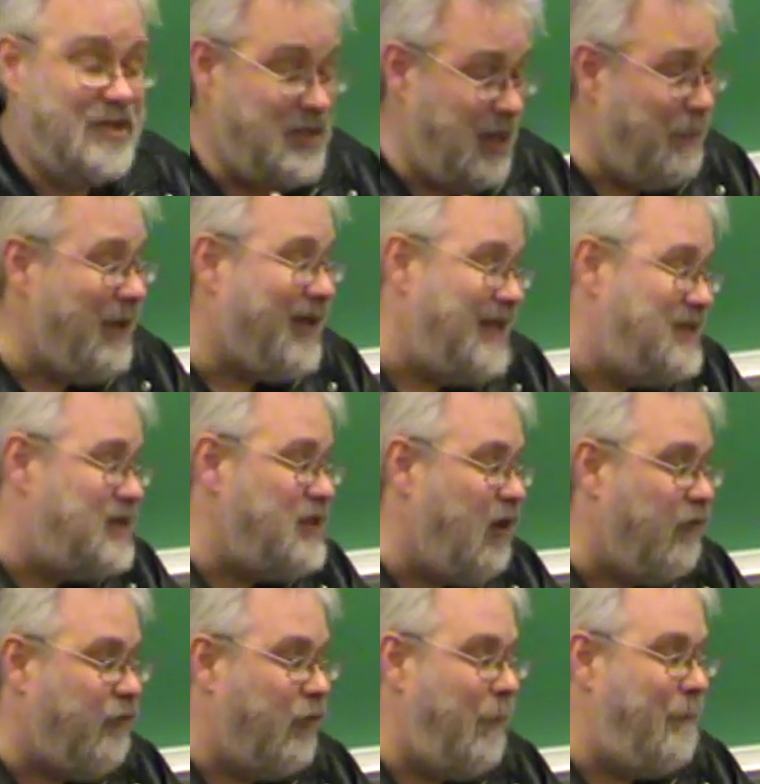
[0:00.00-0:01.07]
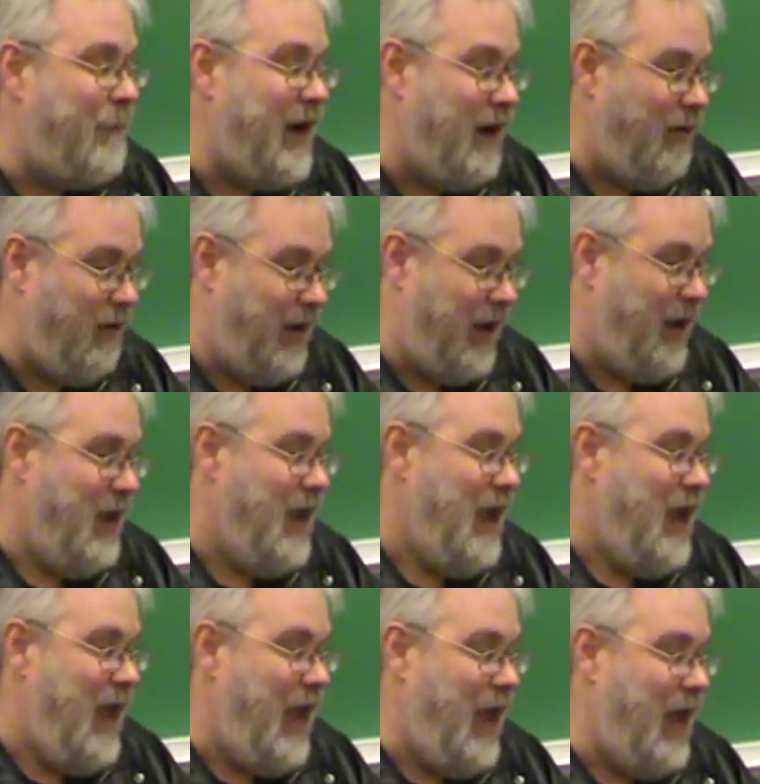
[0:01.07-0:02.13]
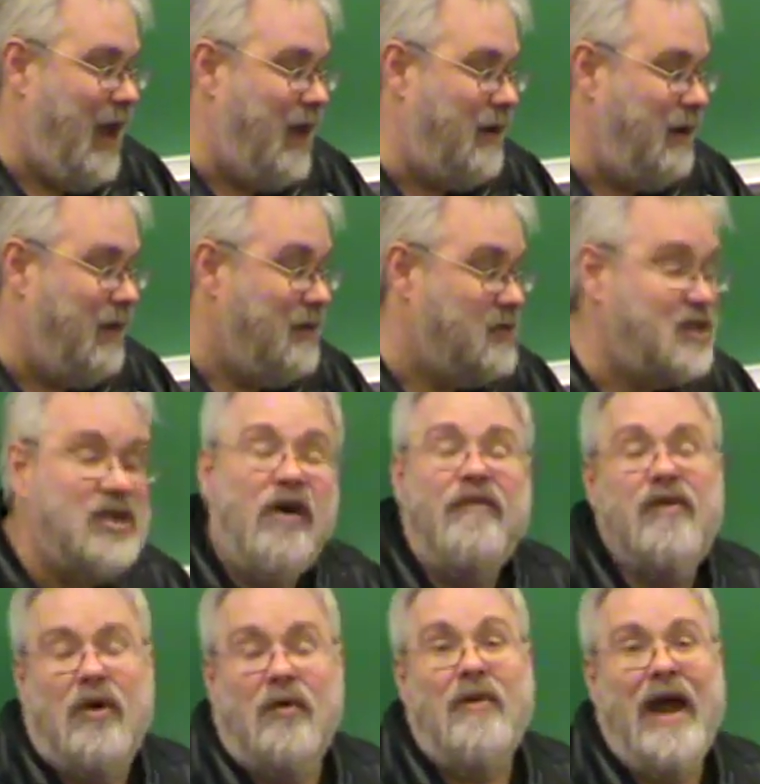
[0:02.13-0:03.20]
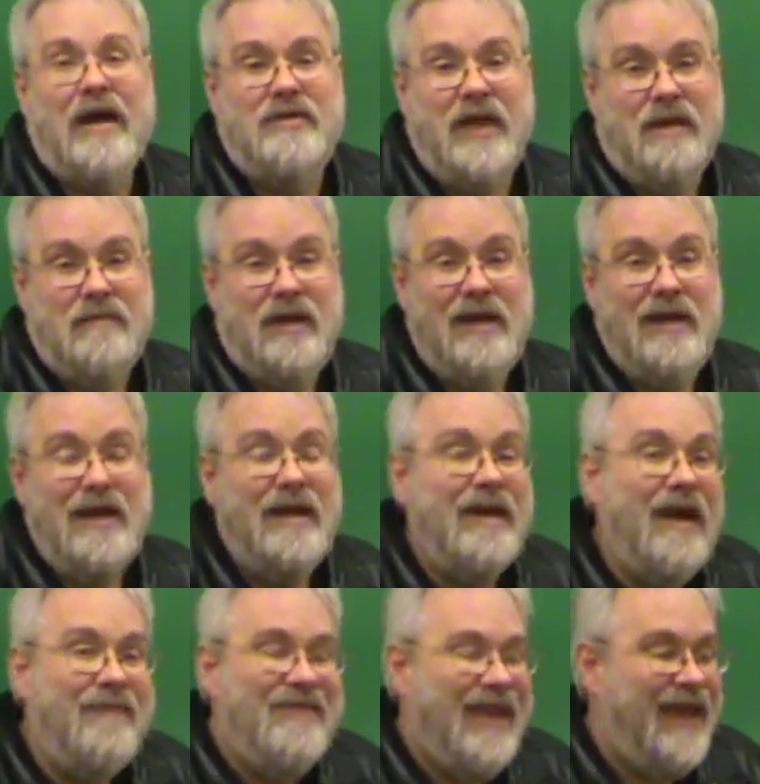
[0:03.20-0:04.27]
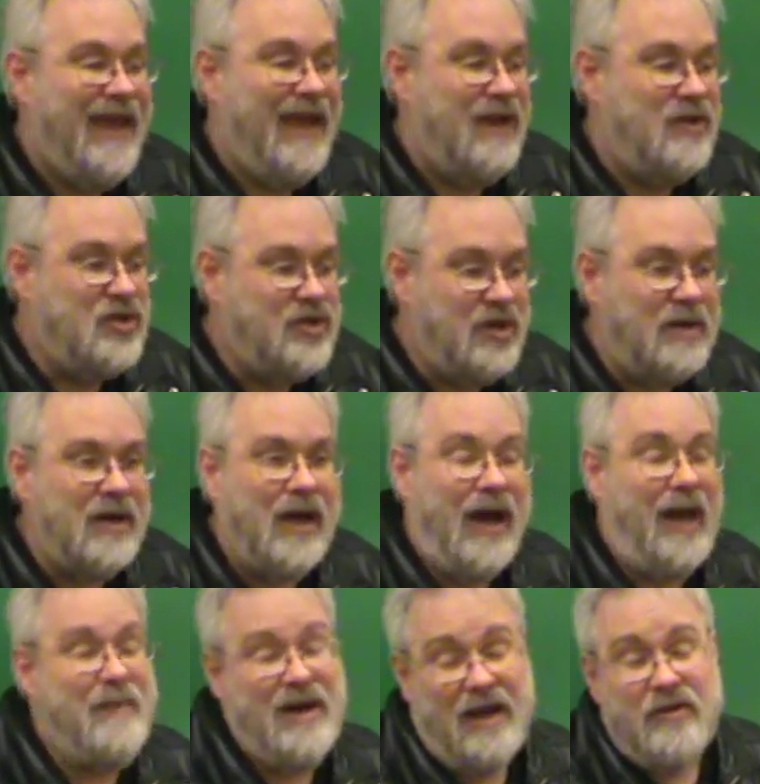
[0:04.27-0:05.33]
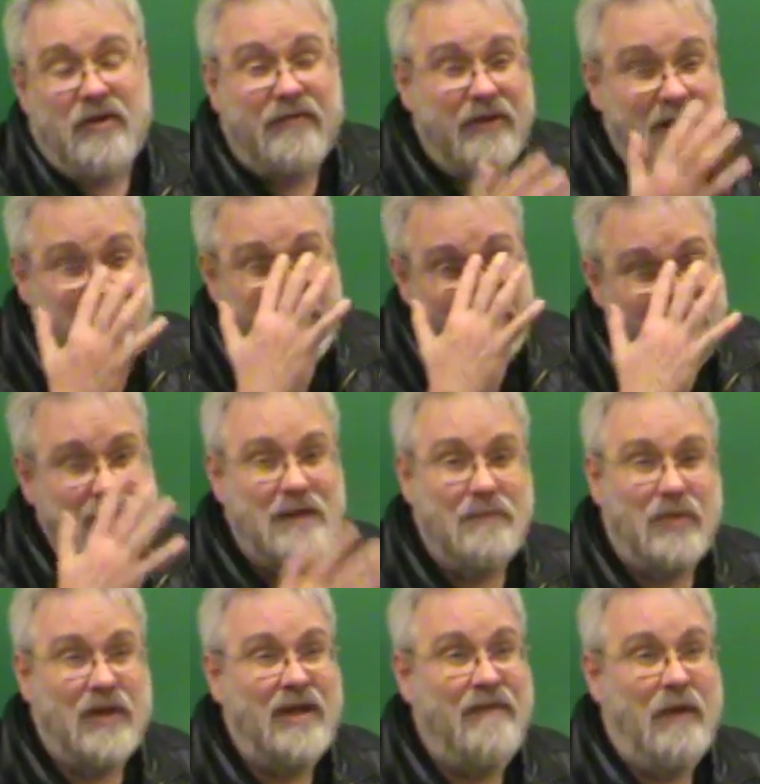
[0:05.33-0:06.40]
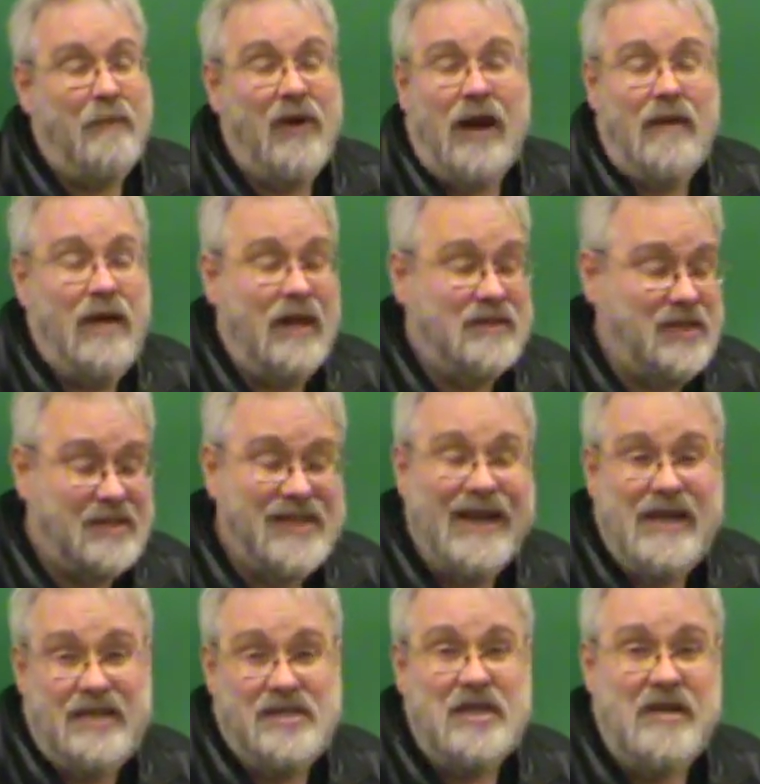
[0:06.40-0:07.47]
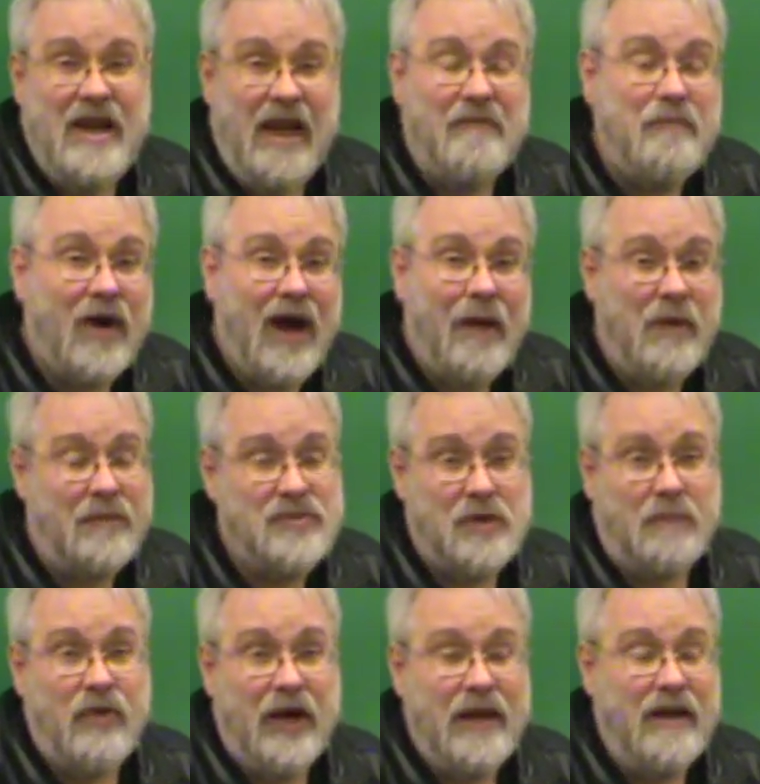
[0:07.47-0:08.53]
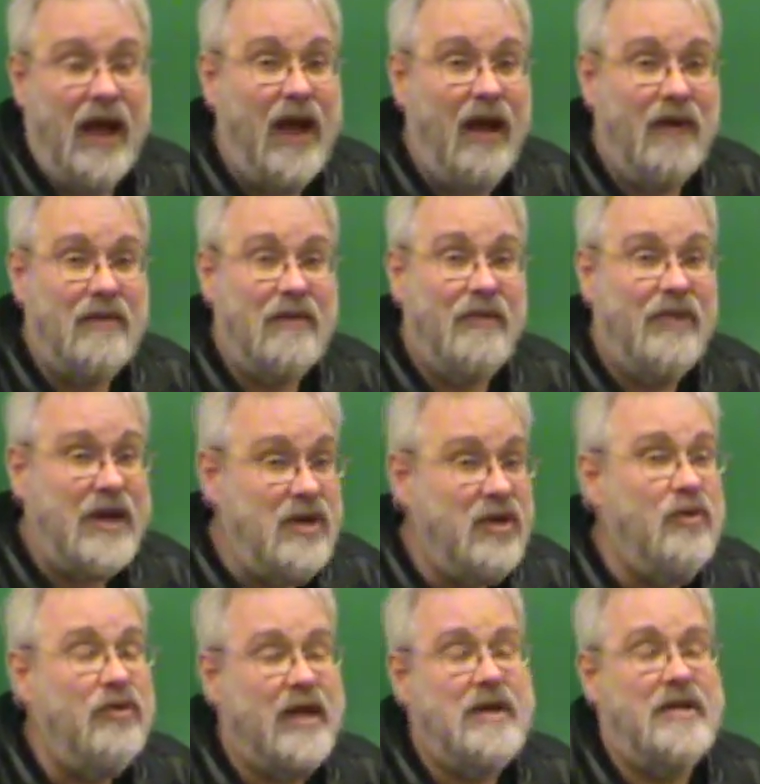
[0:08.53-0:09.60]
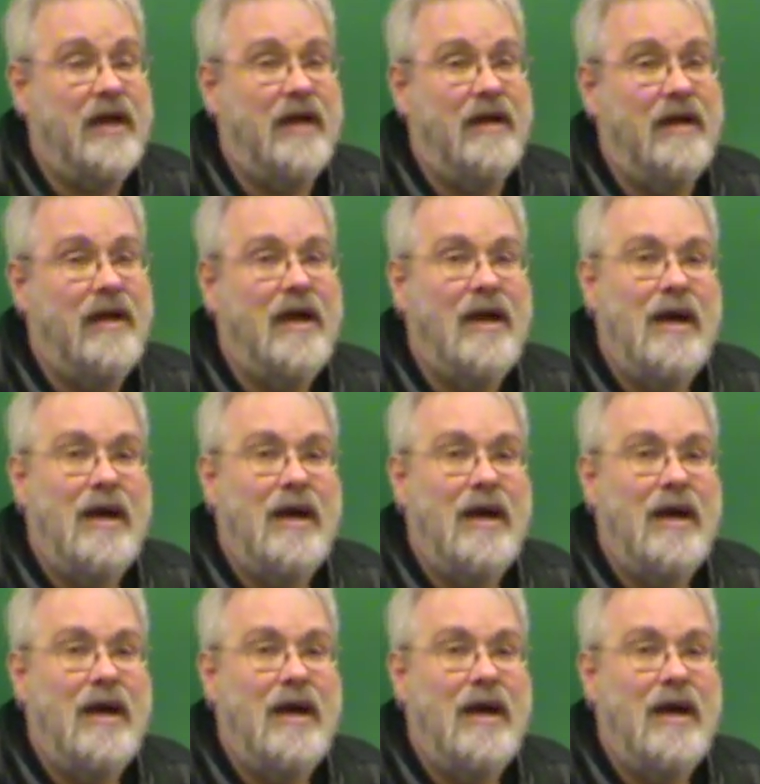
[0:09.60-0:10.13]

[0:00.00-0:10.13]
typically self-repairing and self-correcting. Now, Durkheim and other functionalists didn't believe that societies didn't have problems or break down. They knew they did.